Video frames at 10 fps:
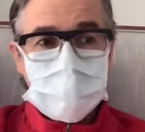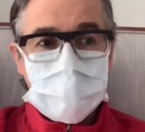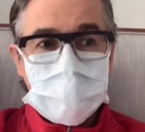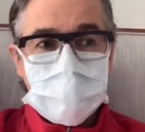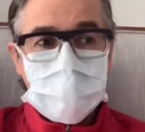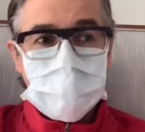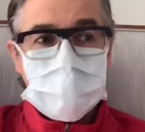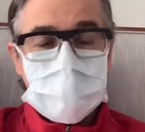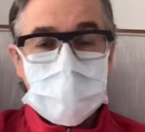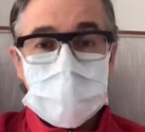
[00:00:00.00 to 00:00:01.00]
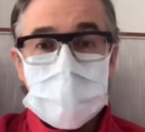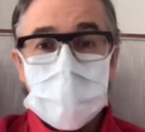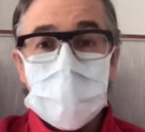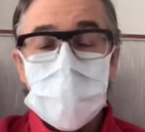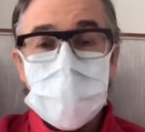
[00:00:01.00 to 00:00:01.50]
And although
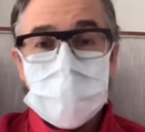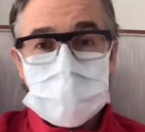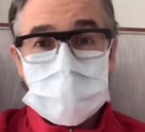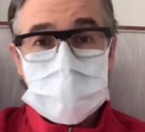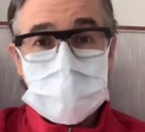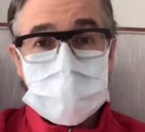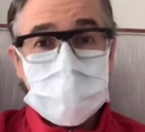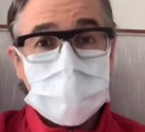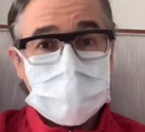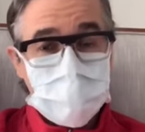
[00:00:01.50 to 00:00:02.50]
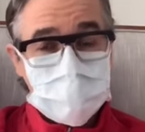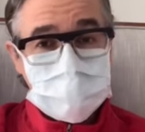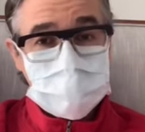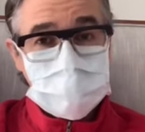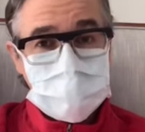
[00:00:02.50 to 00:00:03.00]
weeks ago people may have laughed at
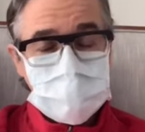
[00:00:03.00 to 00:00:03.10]
you,